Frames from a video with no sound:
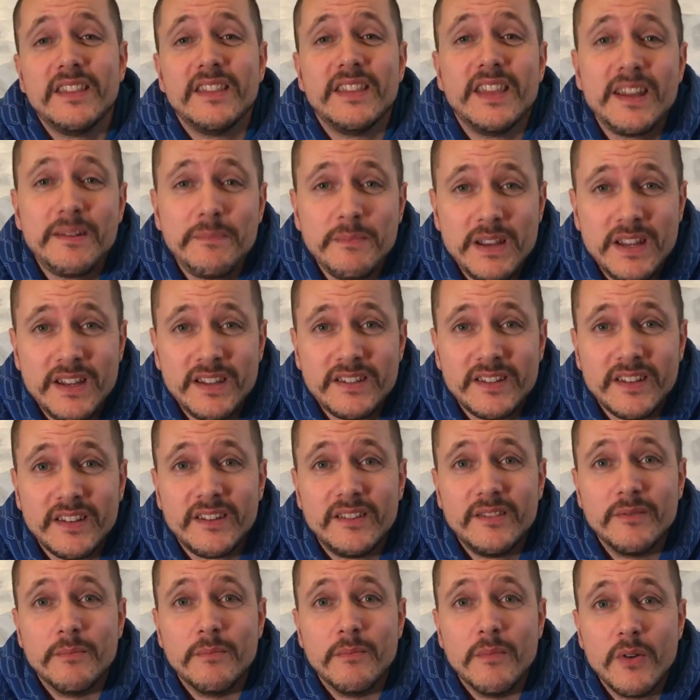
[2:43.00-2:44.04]
That means that
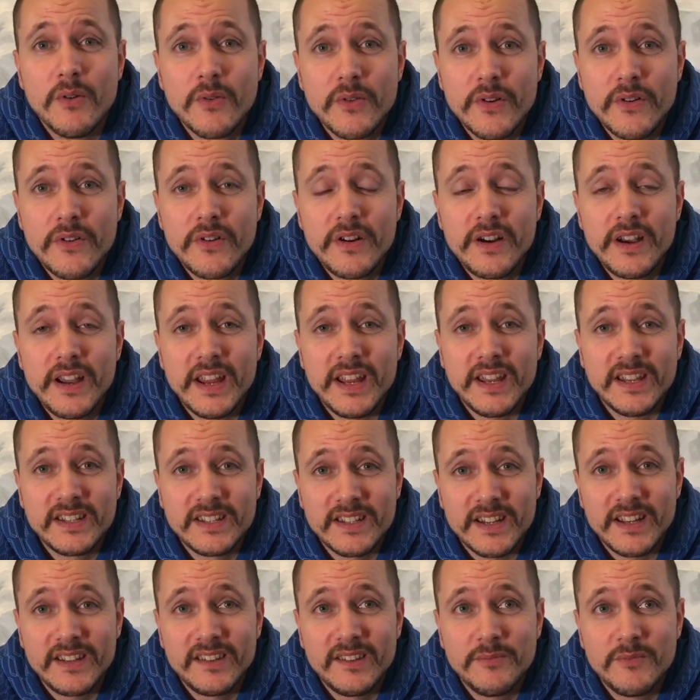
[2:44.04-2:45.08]
the motor
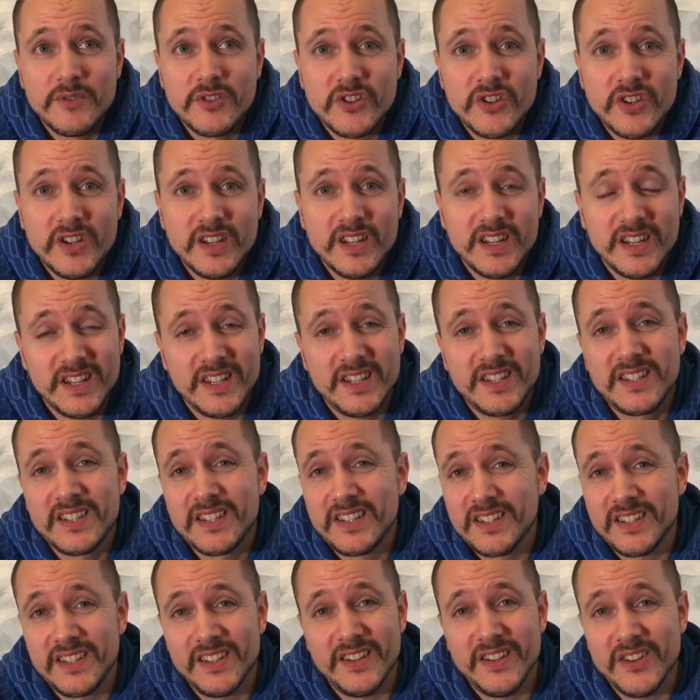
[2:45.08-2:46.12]
inside the machine
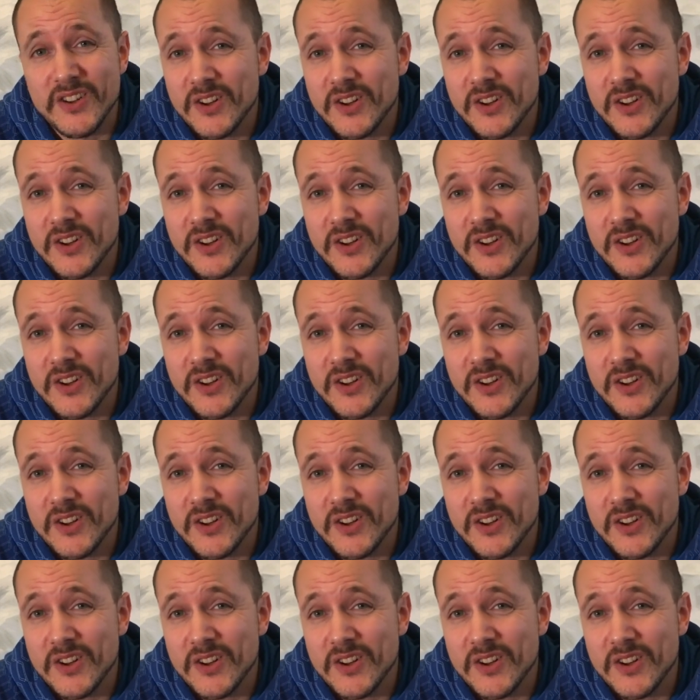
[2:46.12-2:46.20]
is